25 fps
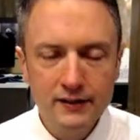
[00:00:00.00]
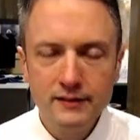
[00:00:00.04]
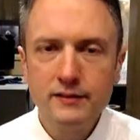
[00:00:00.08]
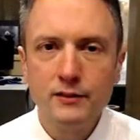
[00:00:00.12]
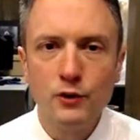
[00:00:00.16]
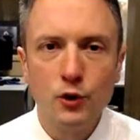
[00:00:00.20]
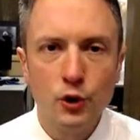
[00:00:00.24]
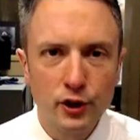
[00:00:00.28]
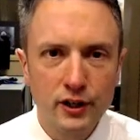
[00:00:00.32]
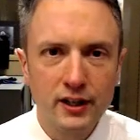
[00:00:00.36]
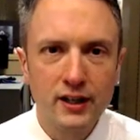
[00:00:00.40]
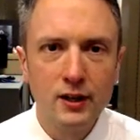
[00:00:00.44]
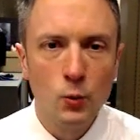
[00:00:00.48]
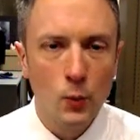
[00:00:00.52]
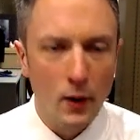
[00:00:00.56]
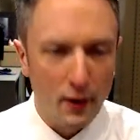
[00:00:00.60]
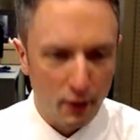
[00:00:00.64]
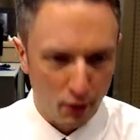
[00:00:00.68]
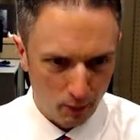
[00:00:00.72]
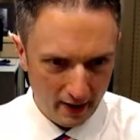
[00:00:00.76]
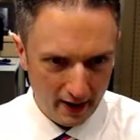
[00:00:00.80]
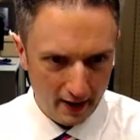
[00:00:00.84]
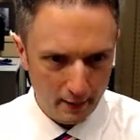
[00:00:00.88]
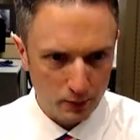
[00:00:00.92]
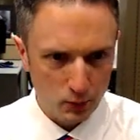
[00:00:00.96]
looking weather
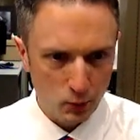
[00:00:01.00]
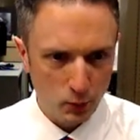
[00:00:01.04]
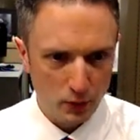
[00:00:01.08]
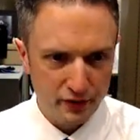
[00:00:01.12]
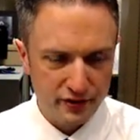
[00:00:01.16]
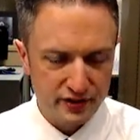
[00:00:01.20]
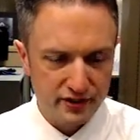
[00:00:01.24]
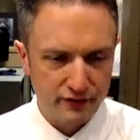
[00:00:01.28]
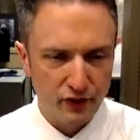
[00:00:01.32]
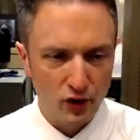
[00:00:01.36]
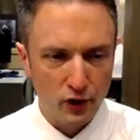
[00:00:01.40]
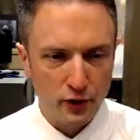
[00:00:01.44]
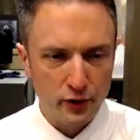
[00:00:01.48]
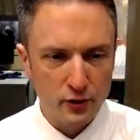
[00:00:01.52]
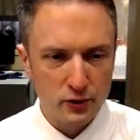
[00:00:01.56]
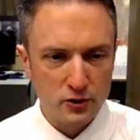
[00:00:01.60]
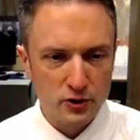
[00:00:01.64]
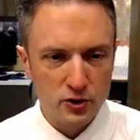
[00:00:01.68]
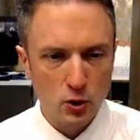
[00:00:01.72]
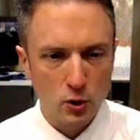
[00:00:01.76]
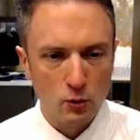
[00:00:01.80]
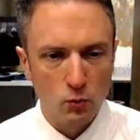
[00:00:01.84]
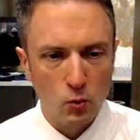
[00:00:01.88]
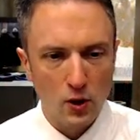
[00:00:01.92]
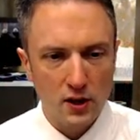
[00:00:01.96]
map with severe
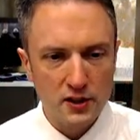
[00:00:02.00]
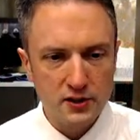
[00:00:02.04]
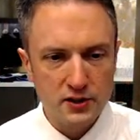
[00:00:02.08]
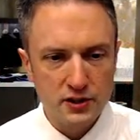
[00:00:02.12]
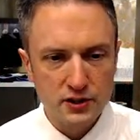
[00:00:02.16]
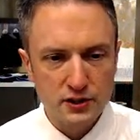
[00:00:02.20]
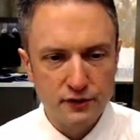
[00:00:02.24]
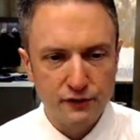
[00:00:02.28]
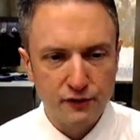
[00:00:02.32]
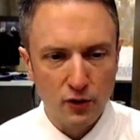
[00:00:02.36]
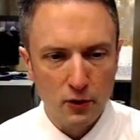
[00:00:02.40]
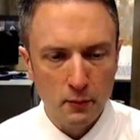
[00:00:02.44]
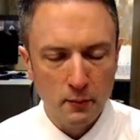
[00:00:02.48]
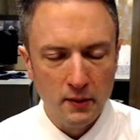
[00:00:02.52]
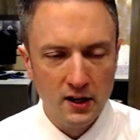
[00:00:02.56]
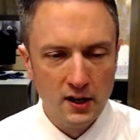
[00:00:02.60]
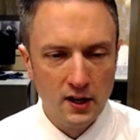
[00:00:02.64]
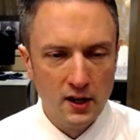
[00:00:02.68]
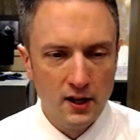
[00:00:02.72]
thunderstorm watches from